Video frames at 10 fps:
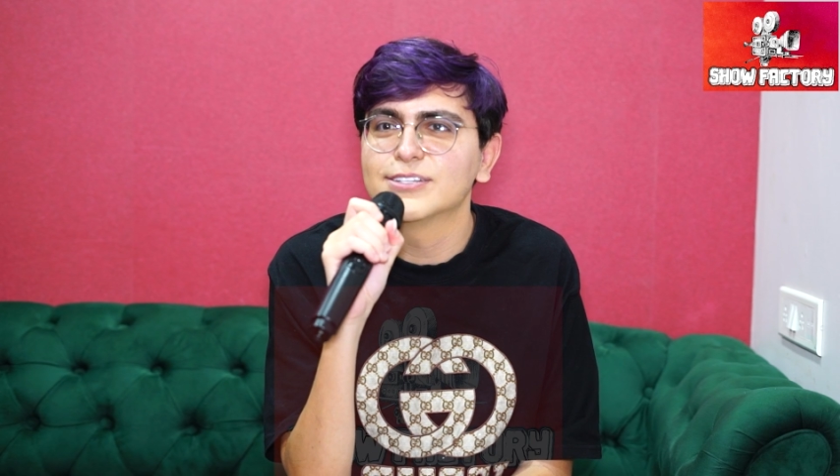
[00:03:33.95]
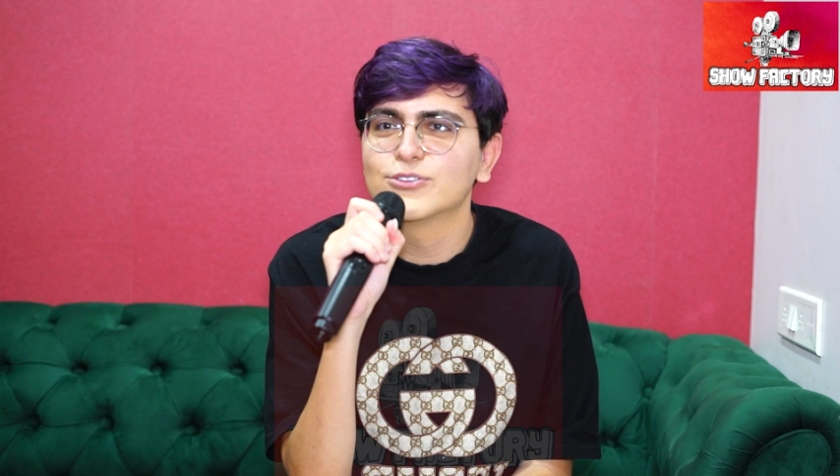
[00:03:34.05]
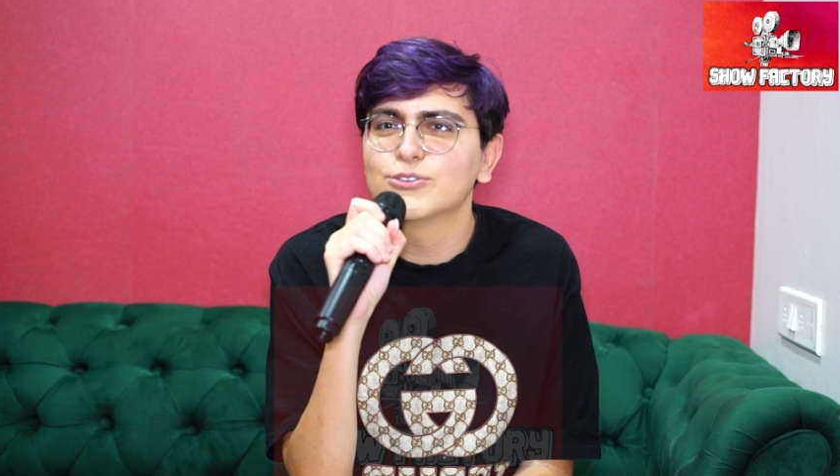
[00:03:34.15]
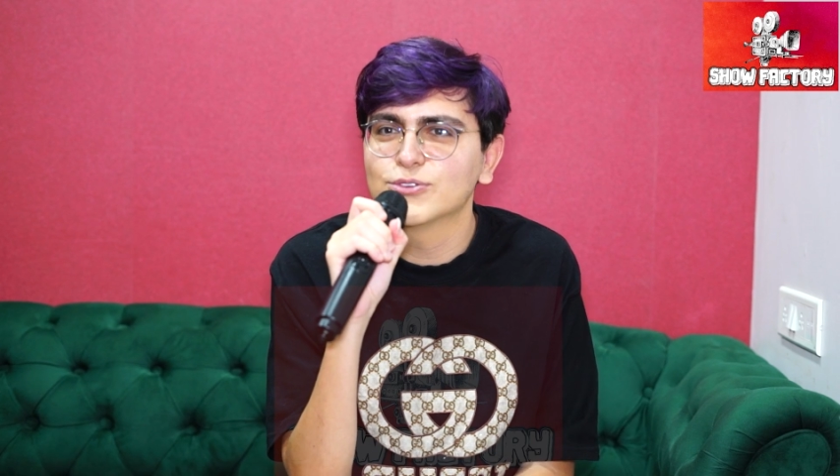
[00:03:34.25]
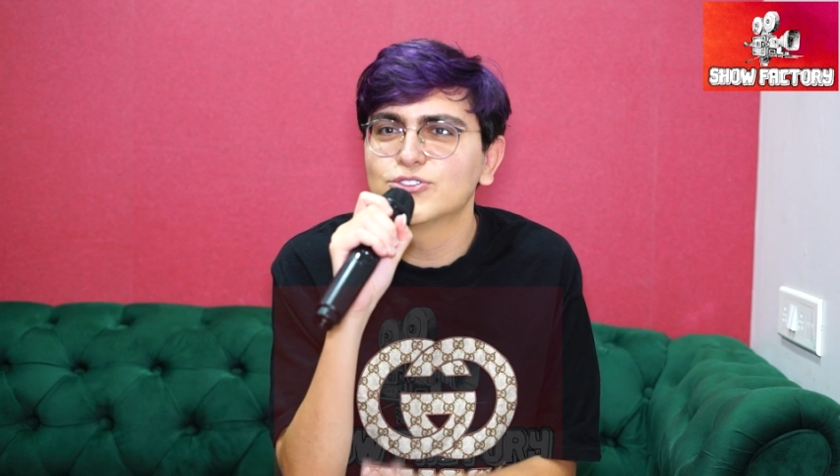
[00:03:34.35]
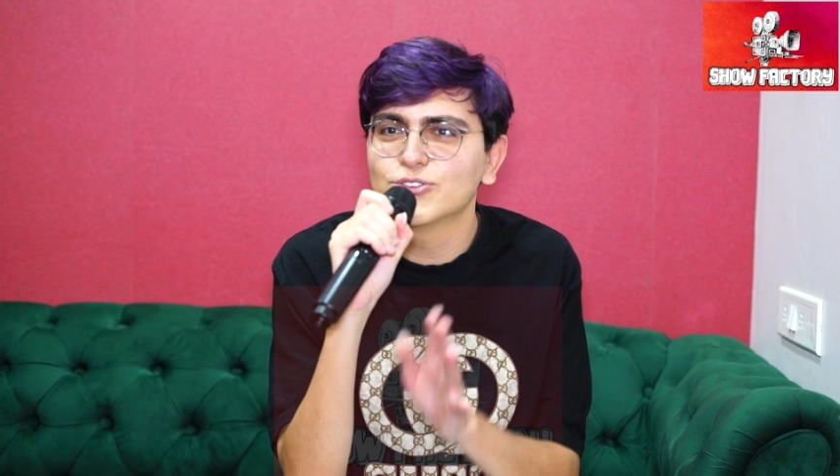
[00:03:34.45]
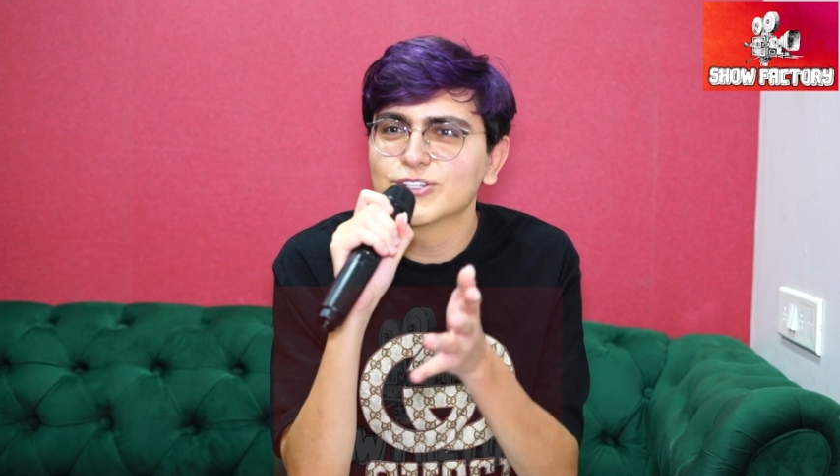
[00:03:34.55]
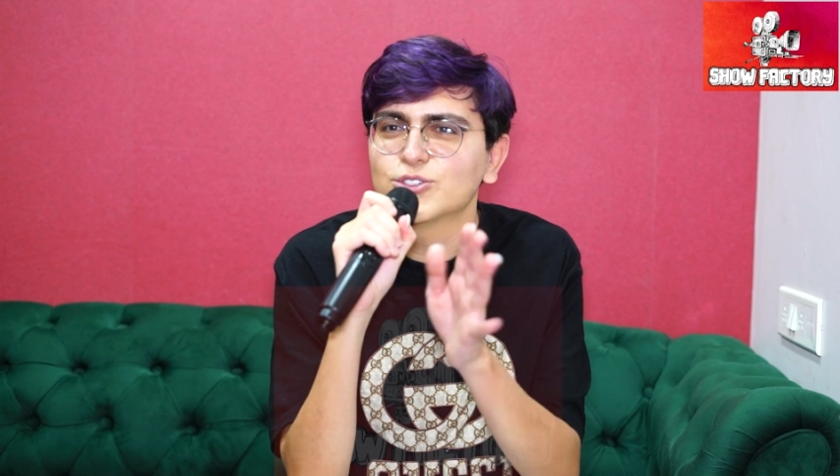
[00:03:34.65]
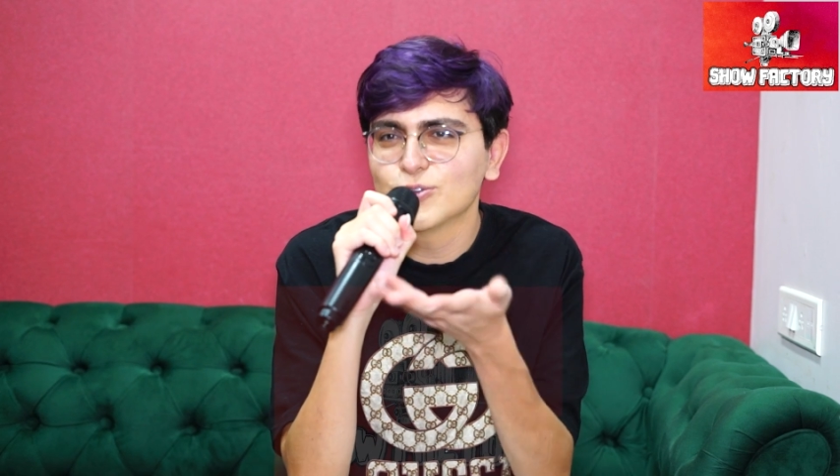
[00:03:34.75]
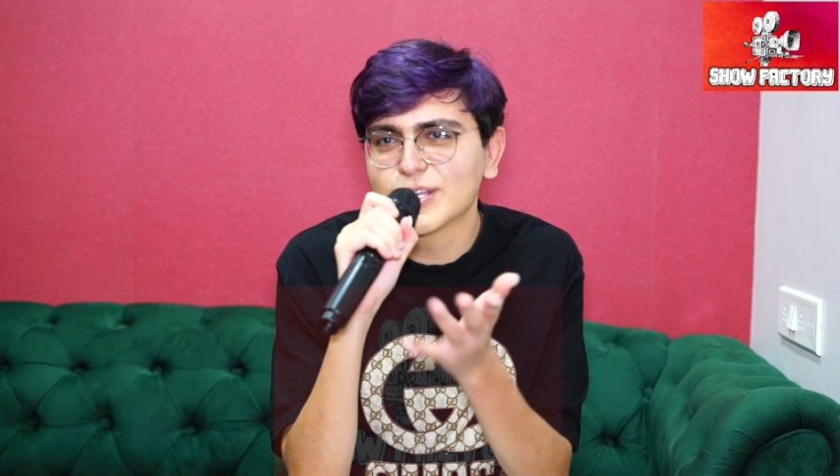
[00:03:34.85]
So it was
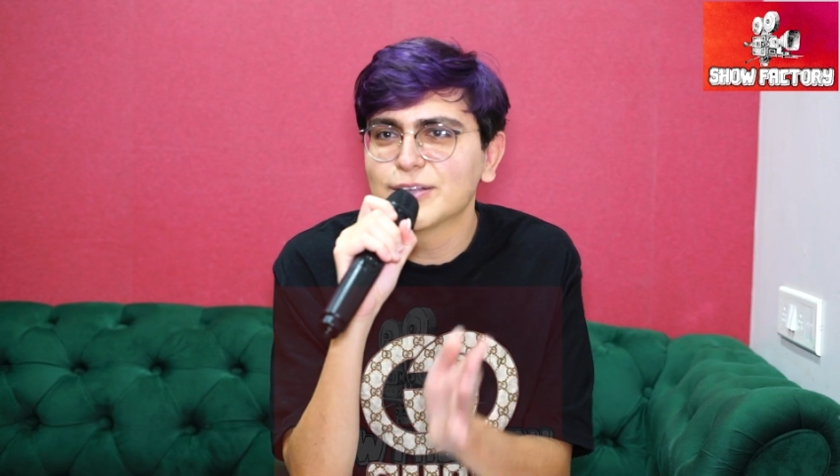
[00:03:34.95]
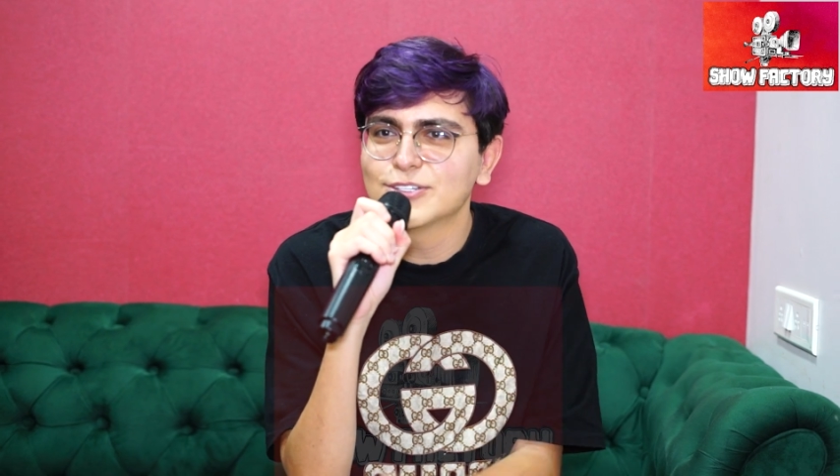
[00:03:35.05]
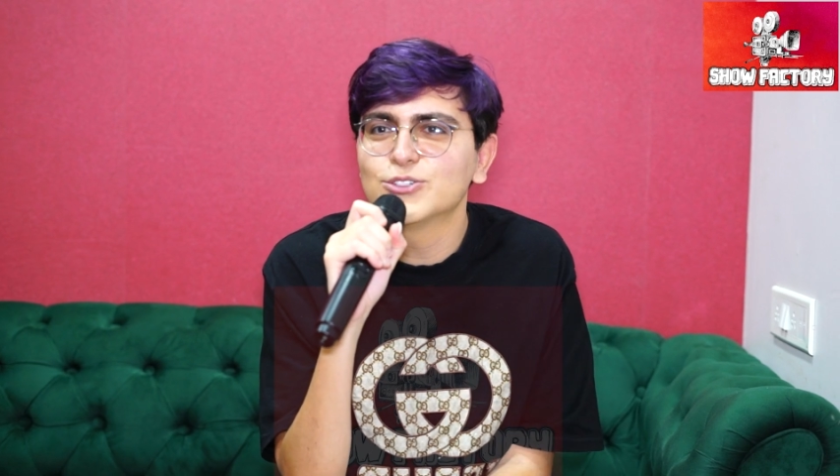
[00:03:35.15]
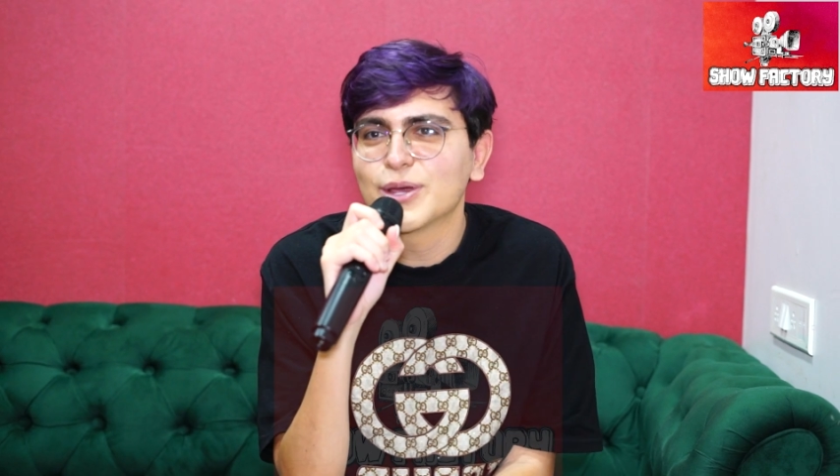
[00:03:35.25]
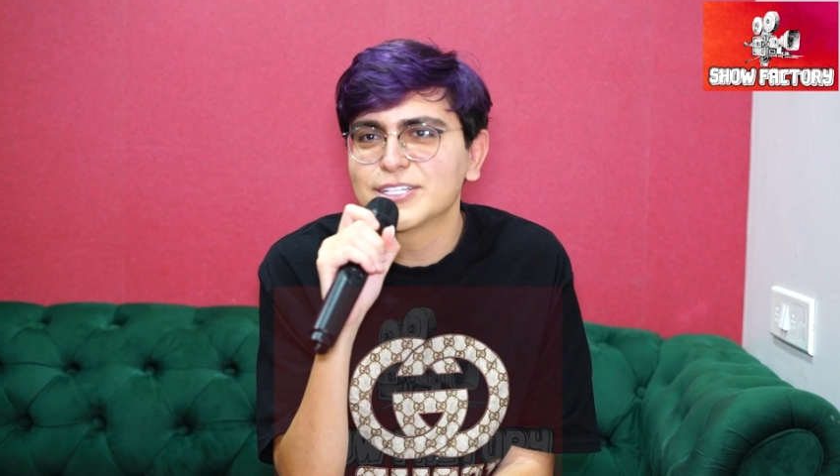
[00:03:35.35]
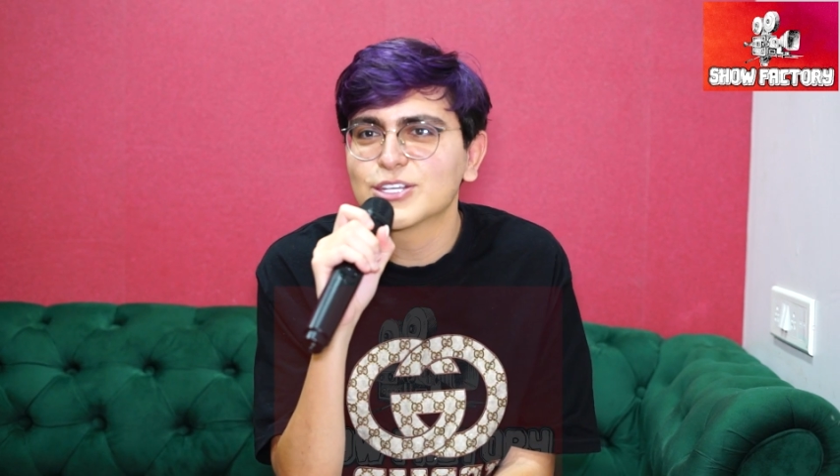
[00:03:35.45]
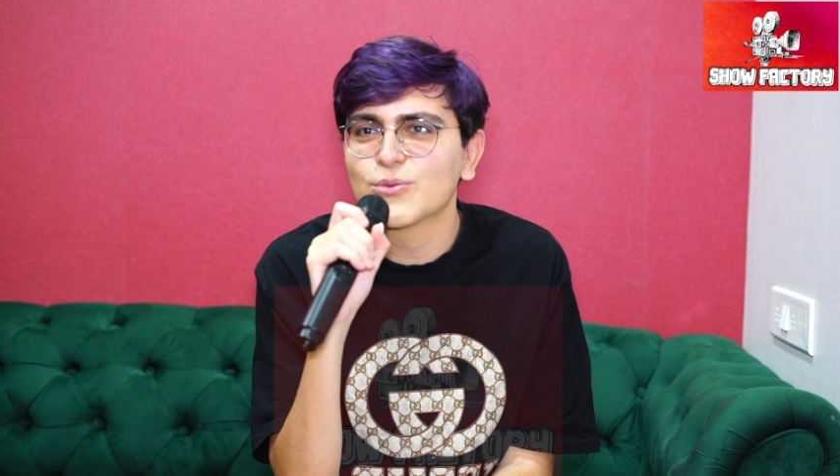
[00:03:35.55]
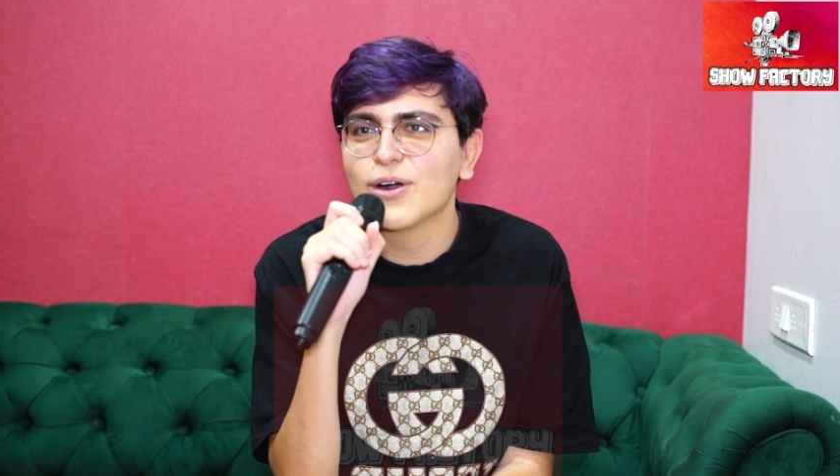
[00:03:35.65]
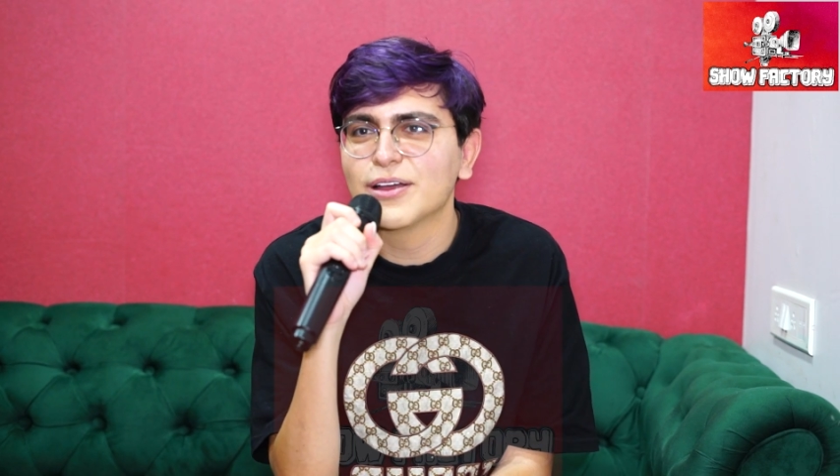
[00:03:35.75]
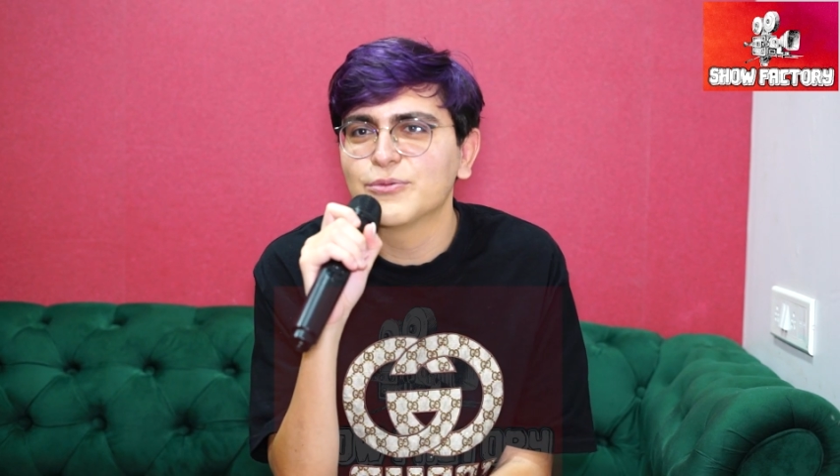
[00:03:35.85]
during
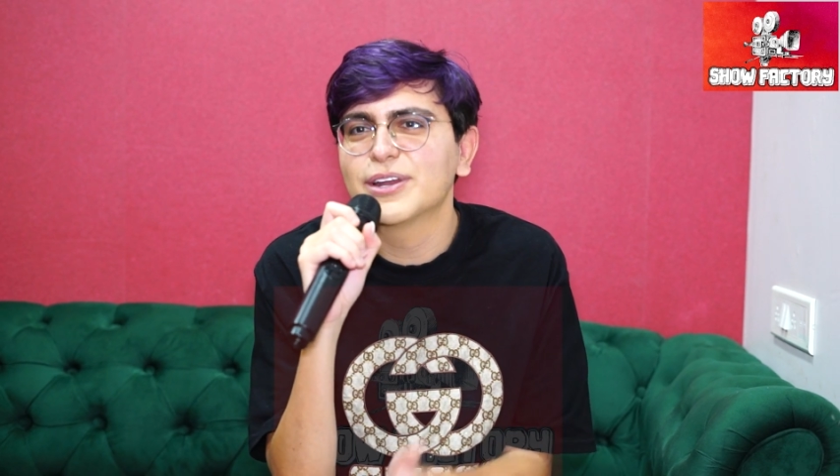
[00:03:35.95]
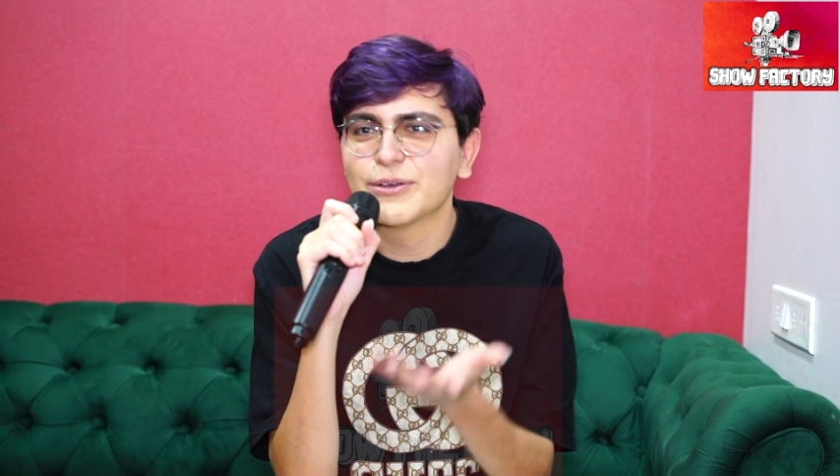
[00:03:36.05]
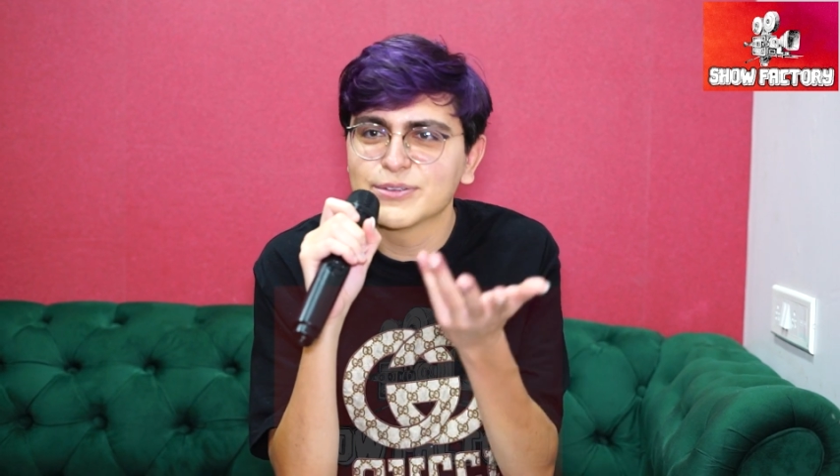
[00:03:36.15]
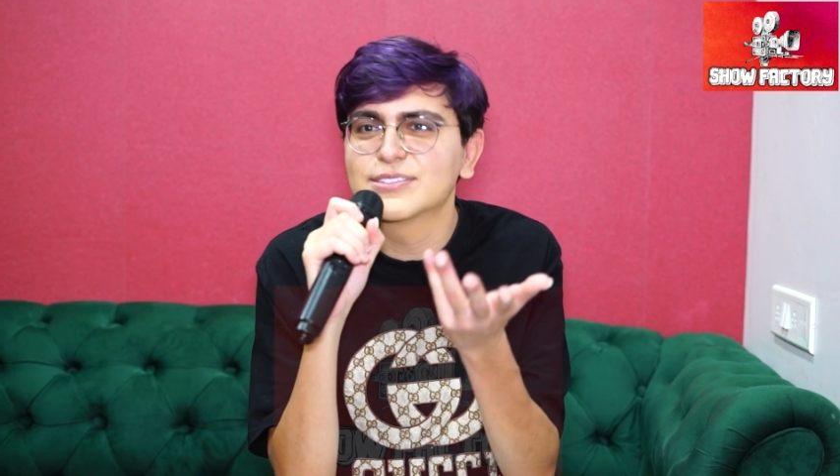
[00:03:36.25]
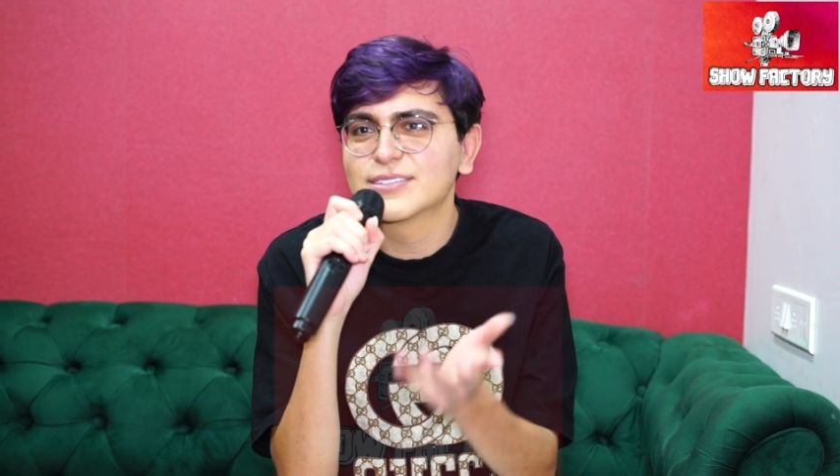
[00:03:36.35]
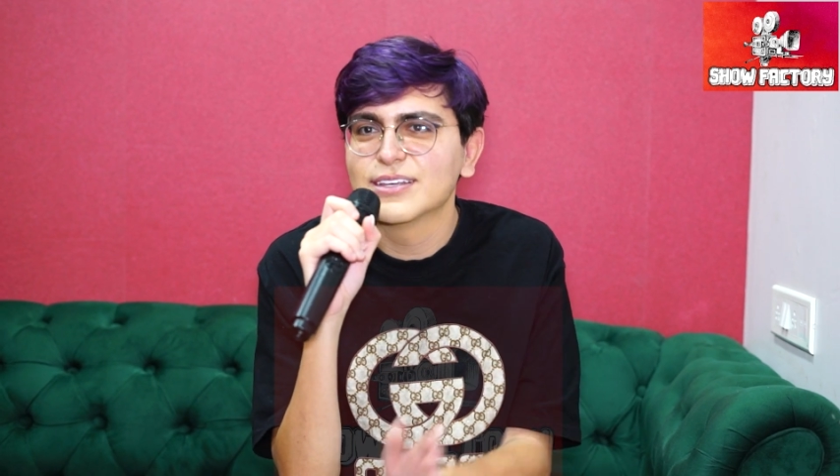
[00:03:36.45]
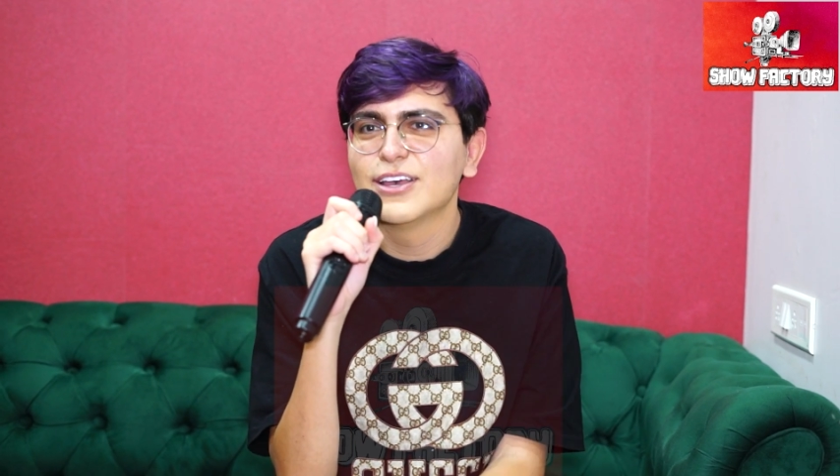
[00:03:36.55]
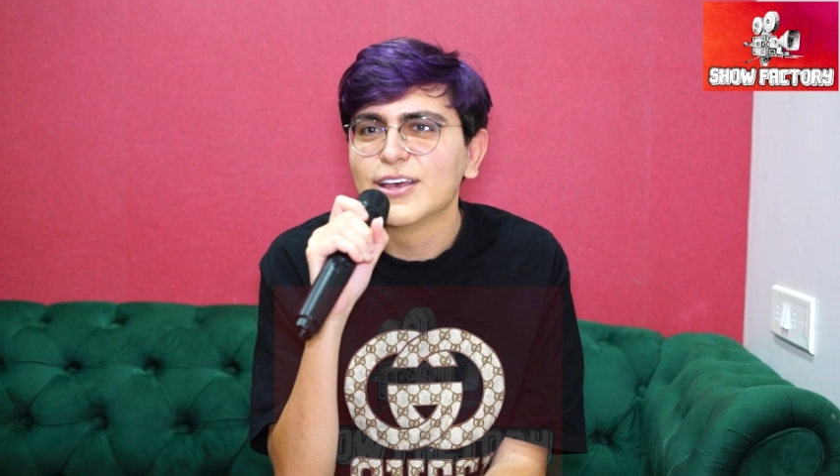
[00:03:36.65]
2021 when I was,